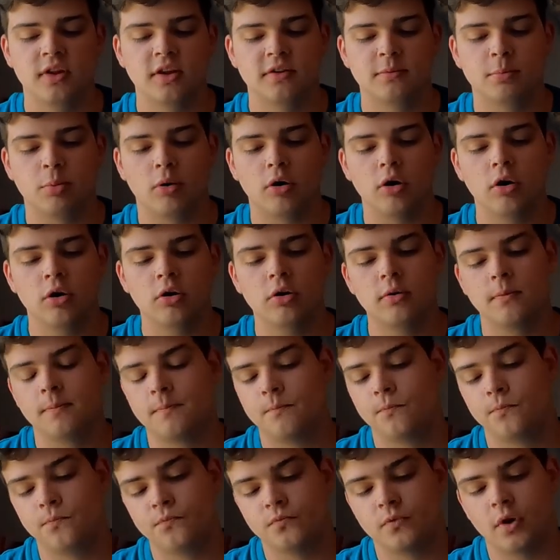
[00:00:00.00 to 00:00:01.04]
This part,
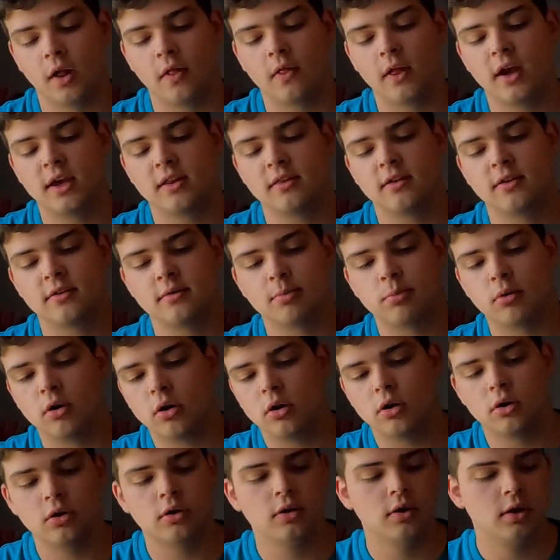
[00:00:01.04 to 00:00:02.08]
I like this
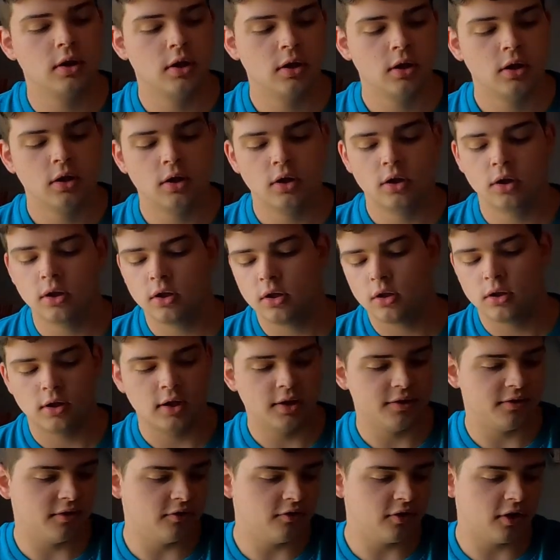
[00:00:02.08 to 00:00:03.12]
part.
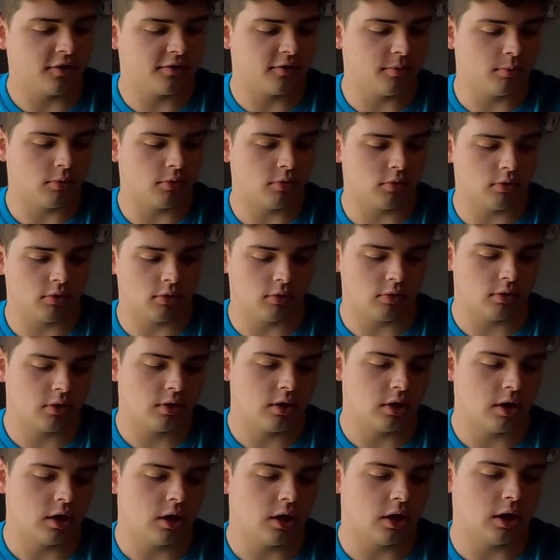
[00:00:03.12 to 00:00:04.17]
It's adjustable.
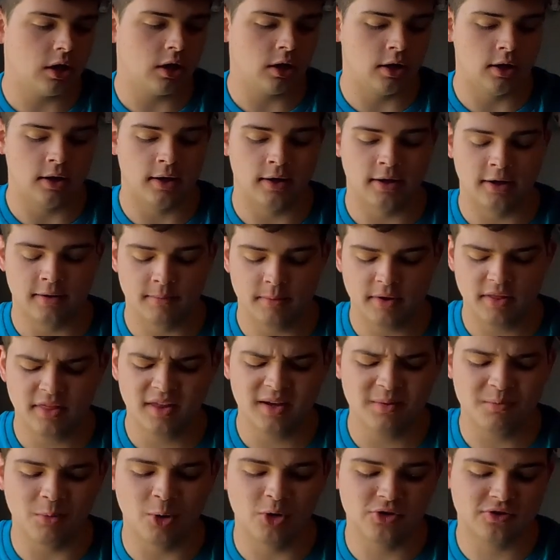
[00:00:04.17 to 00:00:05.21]
I
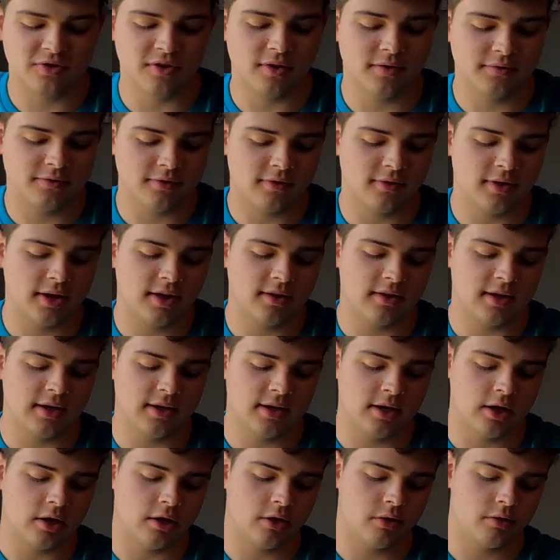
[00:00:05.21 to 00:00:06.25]
think most gloves are like
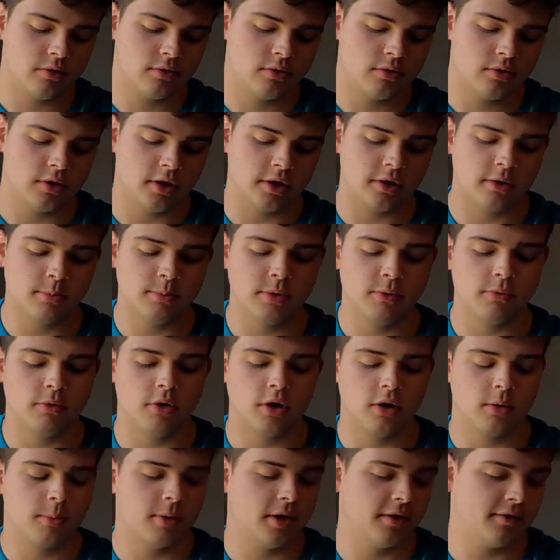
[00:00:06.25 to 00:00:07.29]
that now. I could be
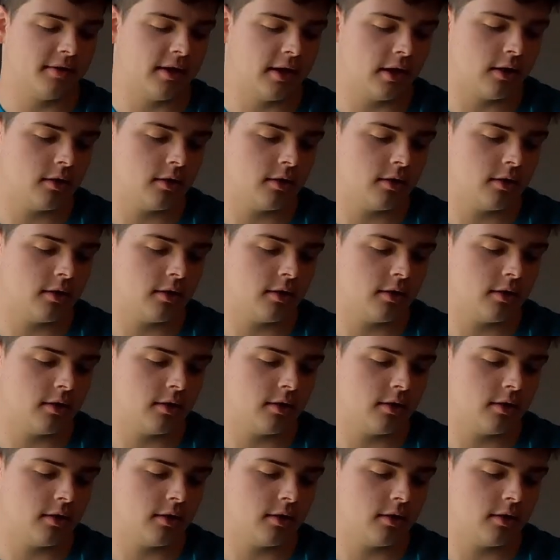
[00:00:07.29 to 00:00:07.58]
wrong about